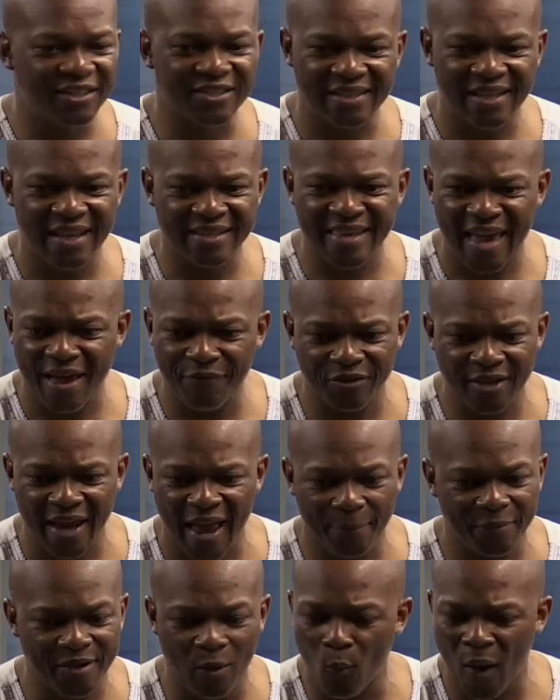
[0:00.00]
Let's have it
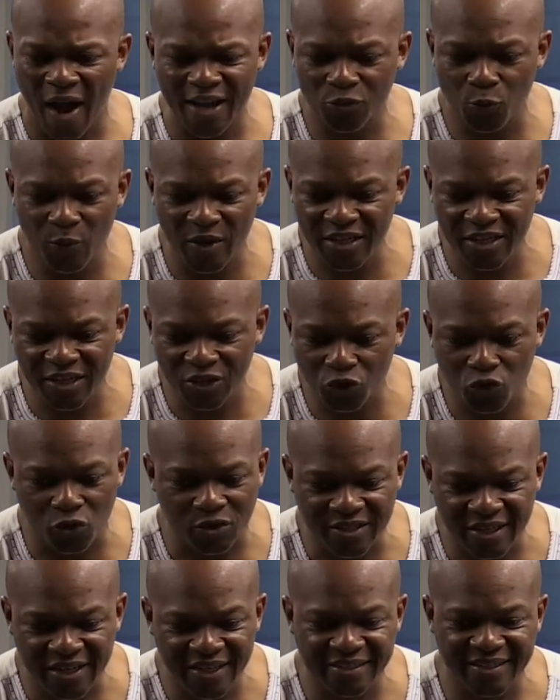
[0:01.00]
happen. Why do we need to
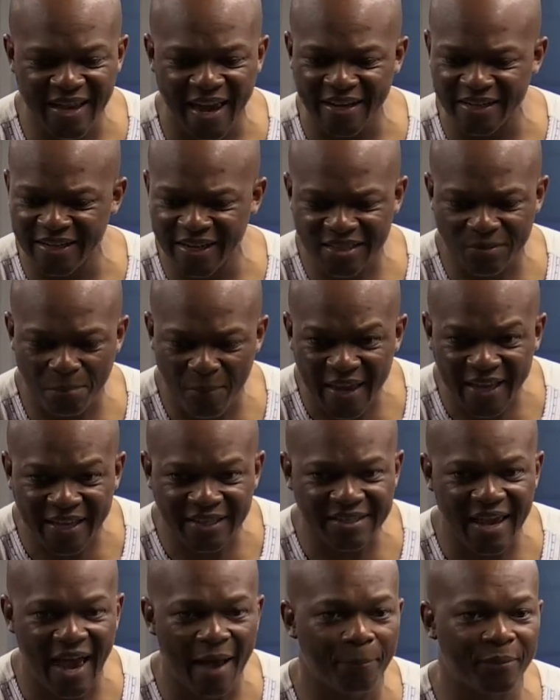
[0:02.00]
dilly-dally? Let's make
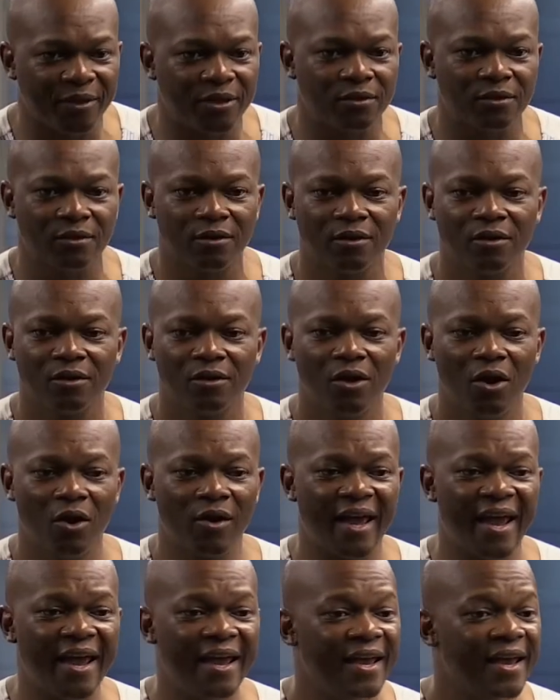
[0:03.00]
it happen.
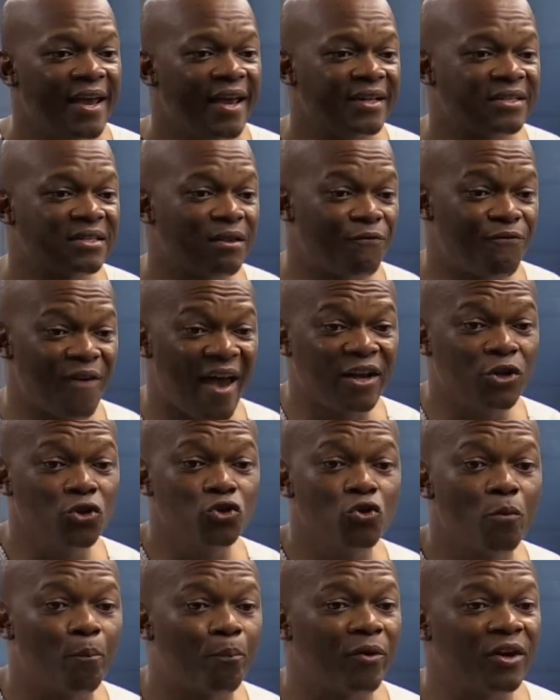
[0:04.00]
Okay? It's the value
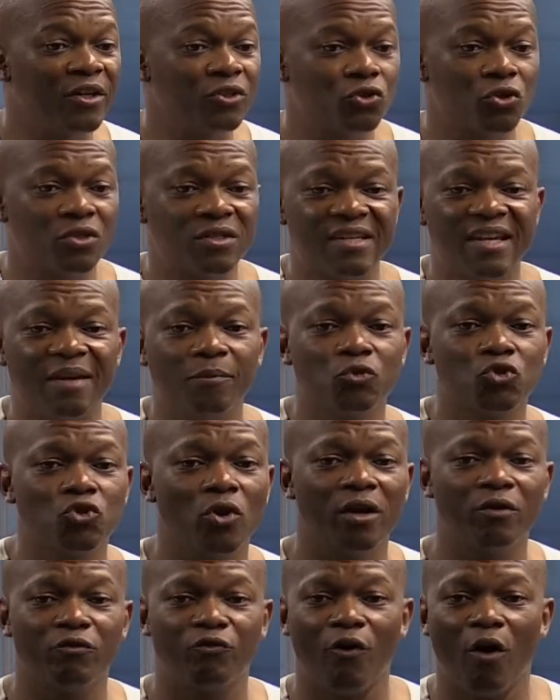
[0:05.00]
you bring to teams
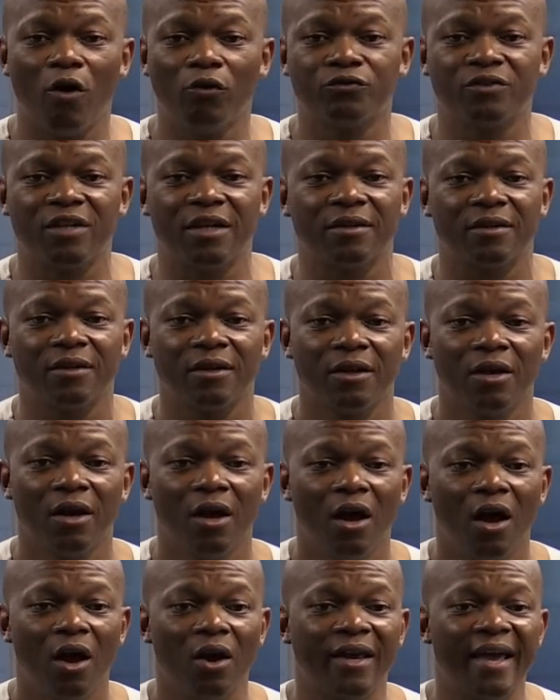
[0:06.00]
you're involved in.
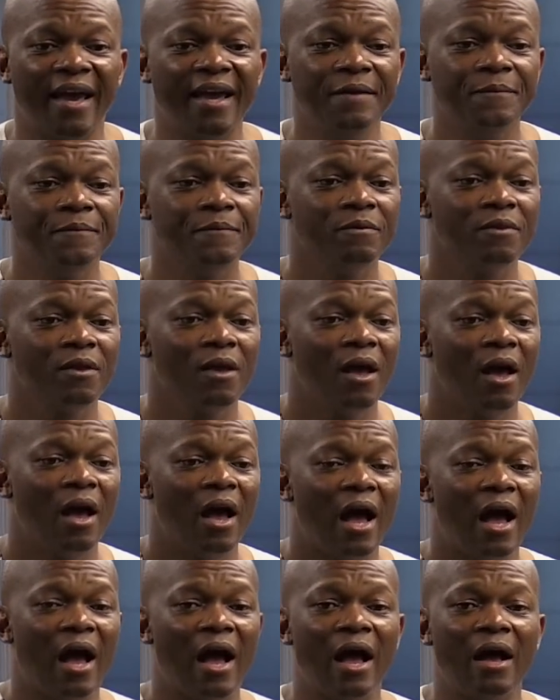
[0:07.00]
Okay?
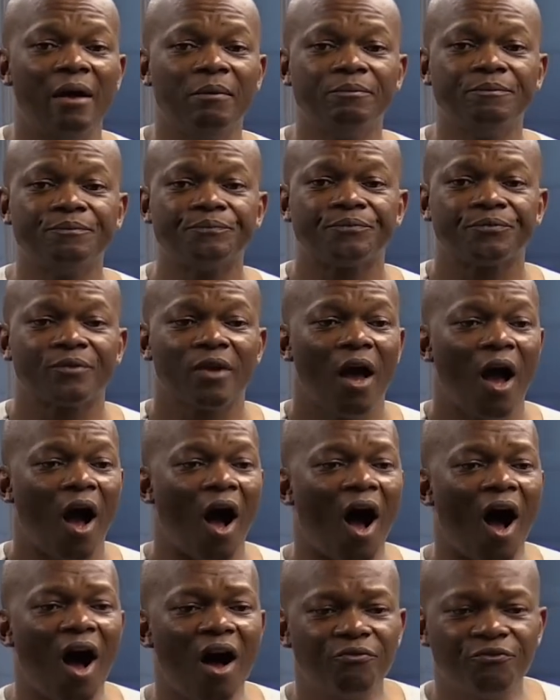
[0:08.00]

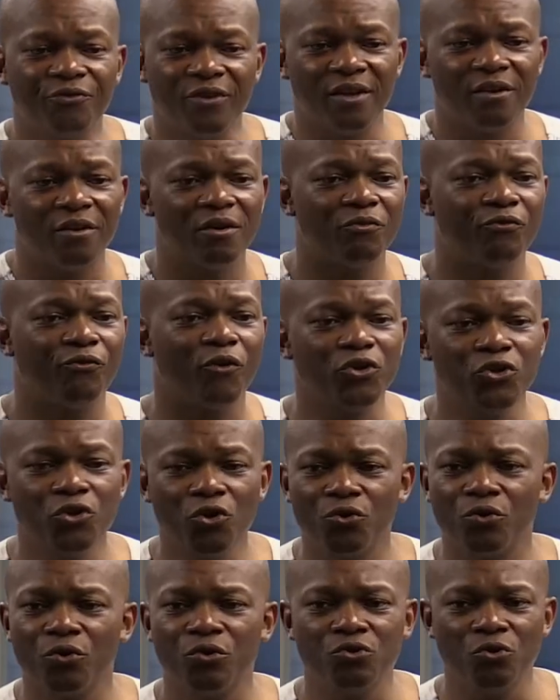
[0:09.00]
Harvey, for
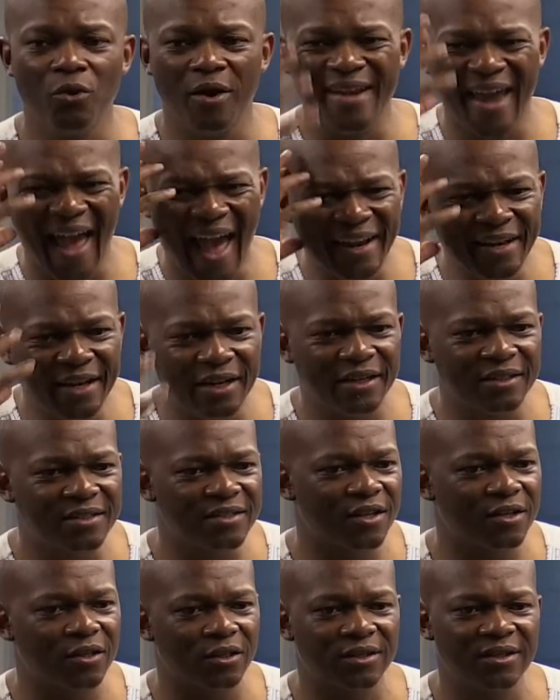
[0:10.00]
you, you're an
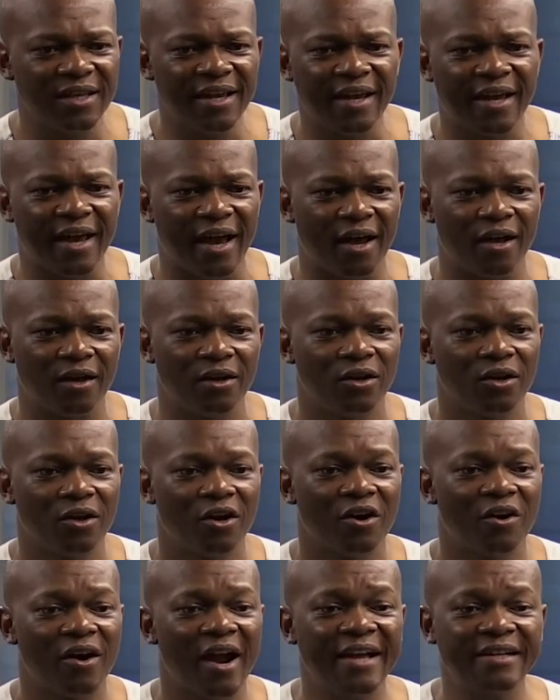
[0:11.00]
analytical thinker.
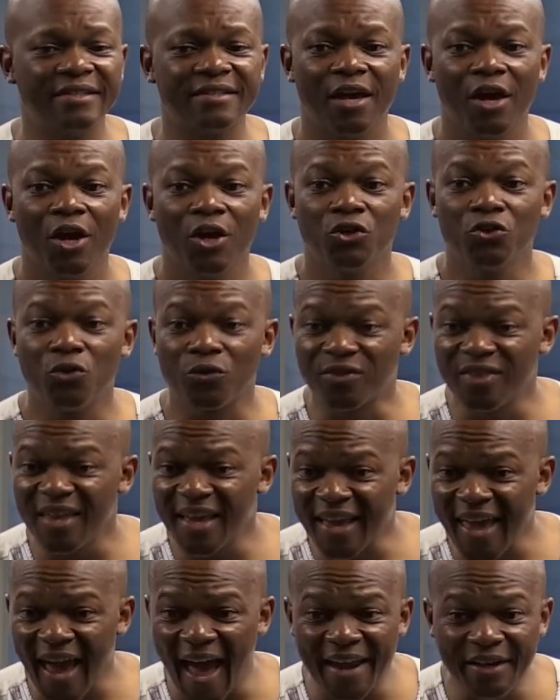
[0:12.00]
Right? You
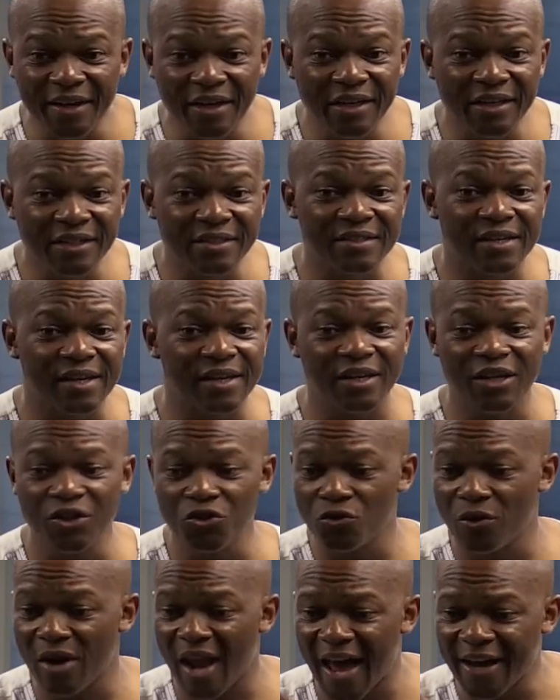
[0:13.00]
think analytically,
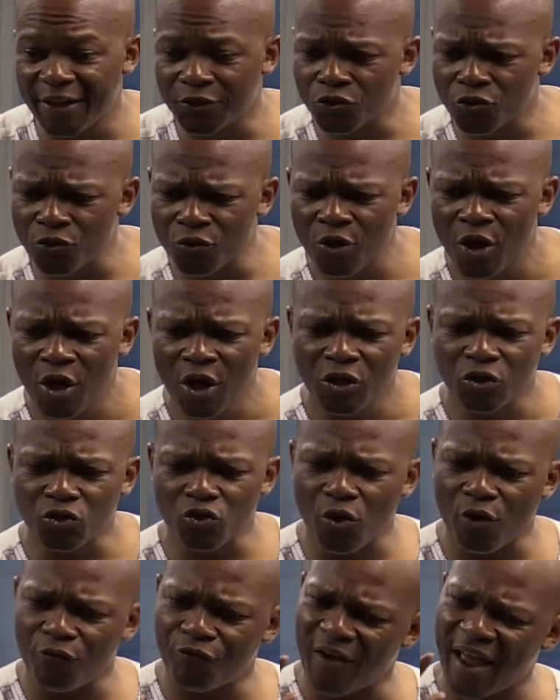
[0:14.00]
you like to
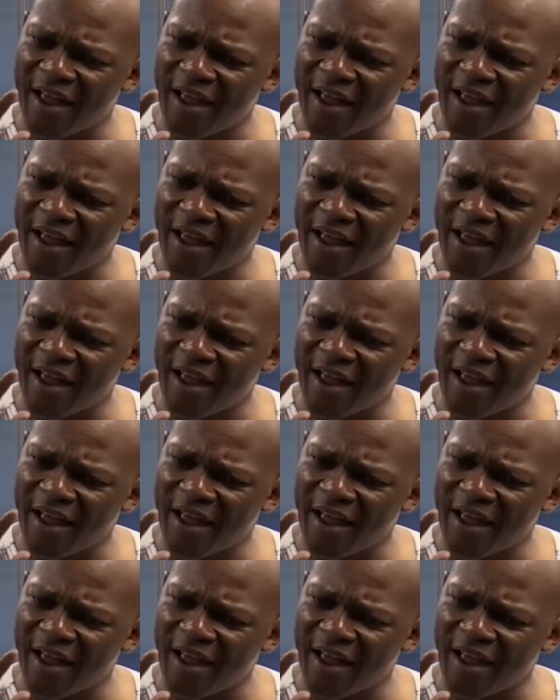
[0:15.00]
sort of